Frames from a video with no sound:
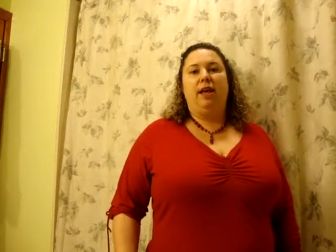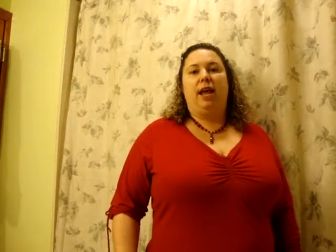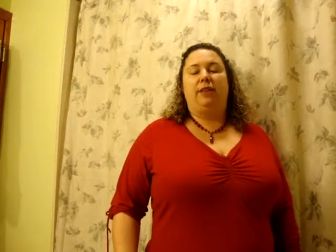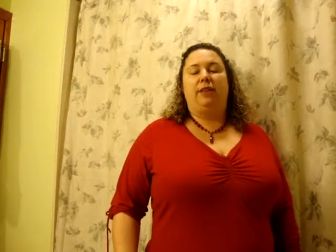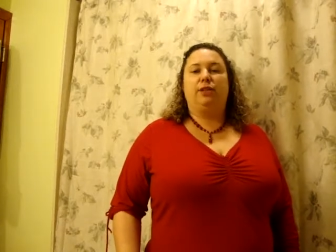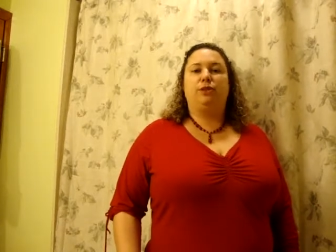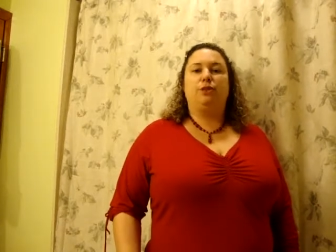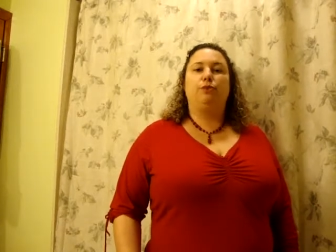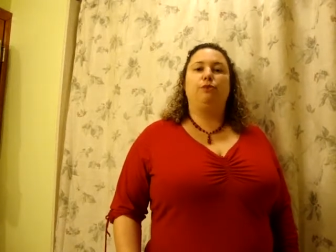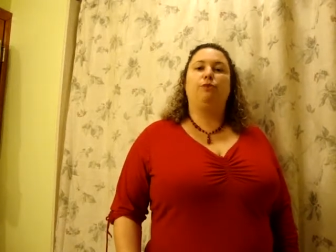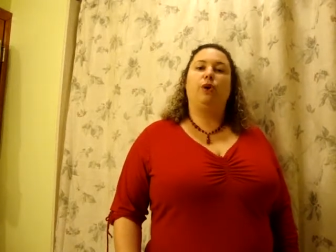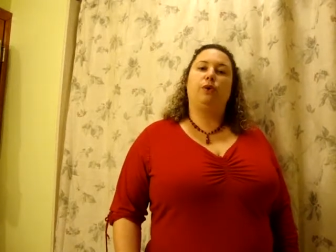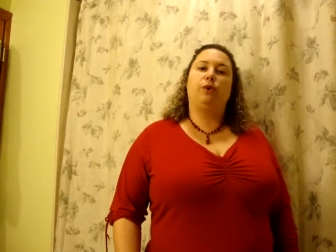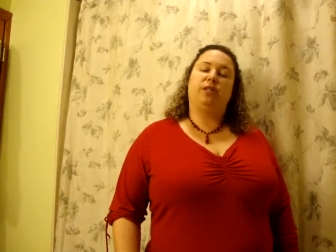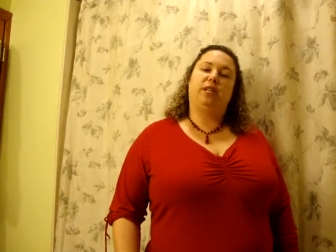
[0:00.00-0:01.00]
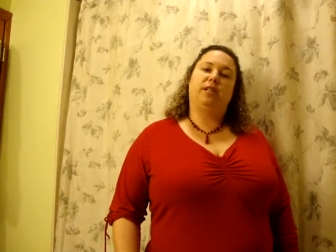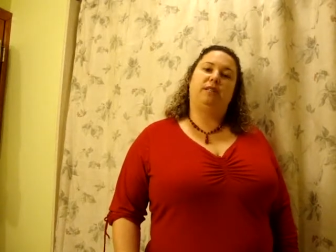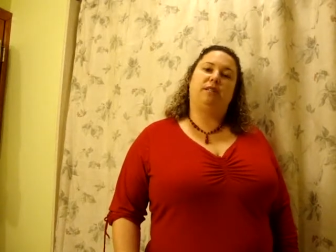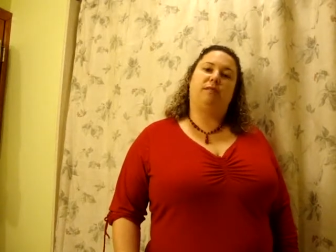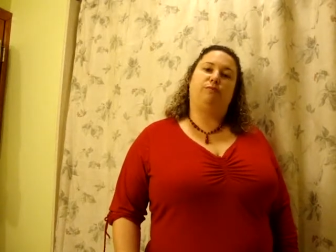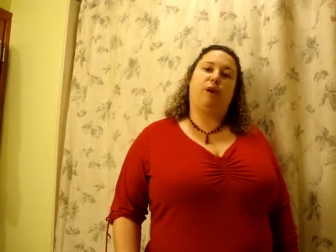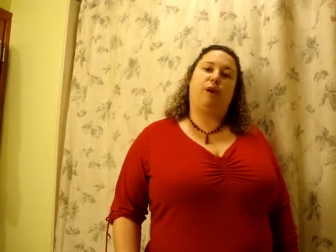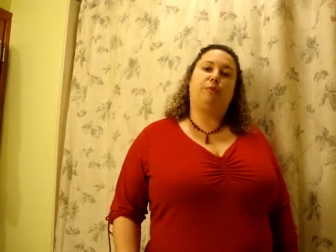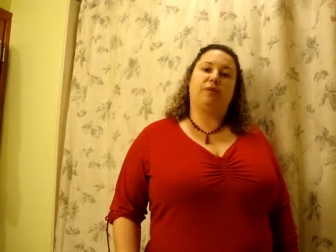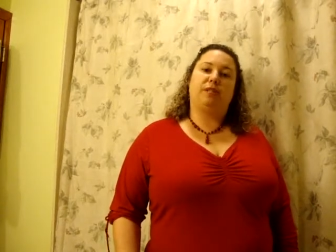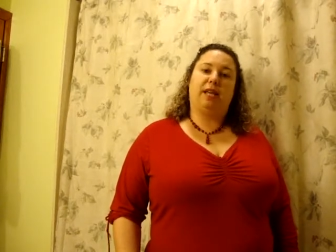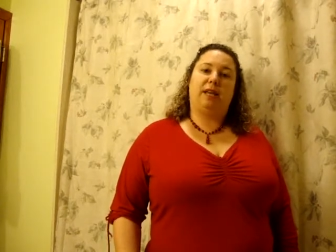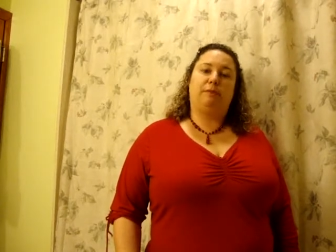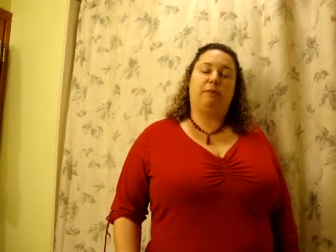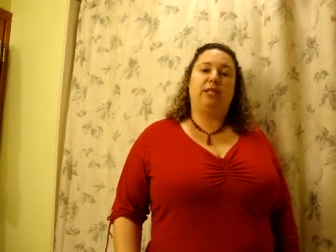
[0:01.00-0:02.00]
And the 2 roses
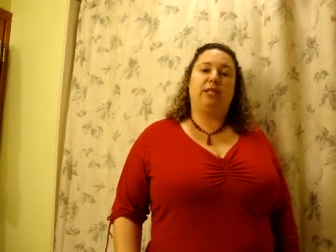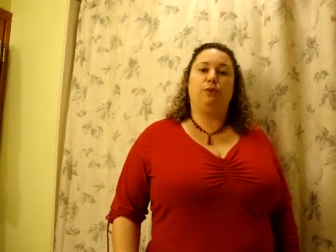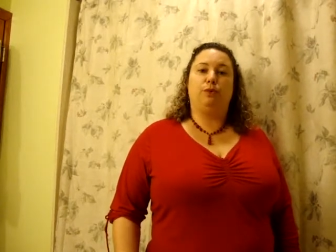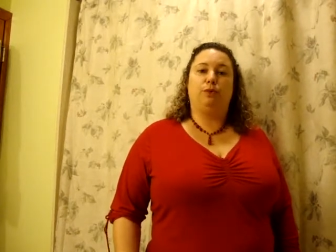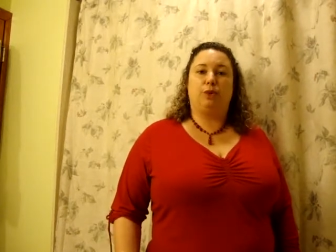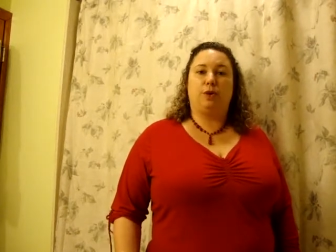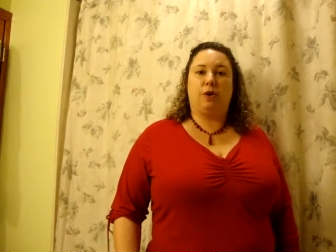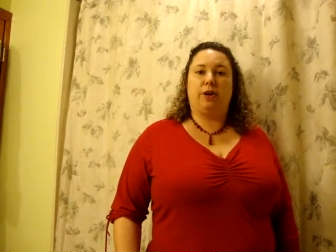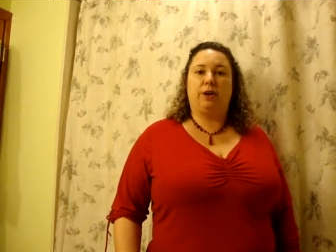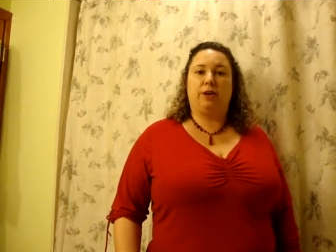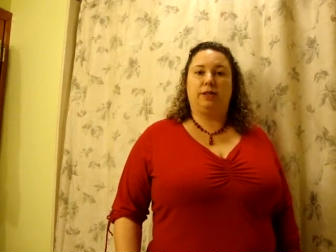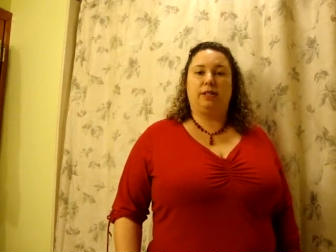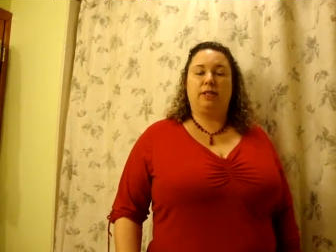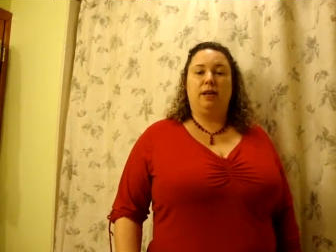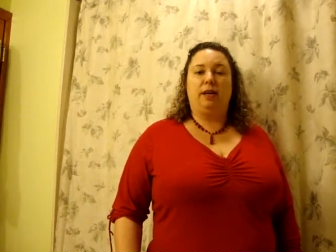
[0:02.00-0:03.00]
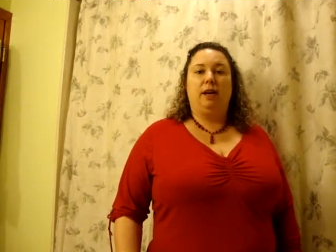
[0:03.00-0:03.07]
represent my 2 daughters,